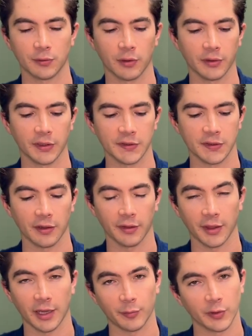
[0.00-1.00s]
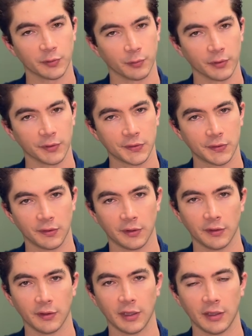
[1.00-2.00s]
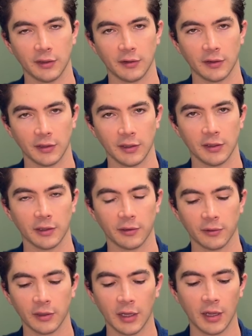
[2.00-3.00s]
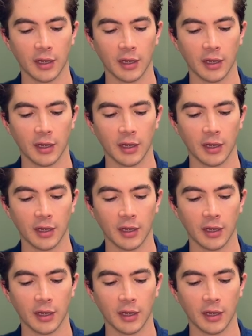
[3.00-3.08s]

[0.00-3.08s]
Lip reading: quality is not that much worse than the EL.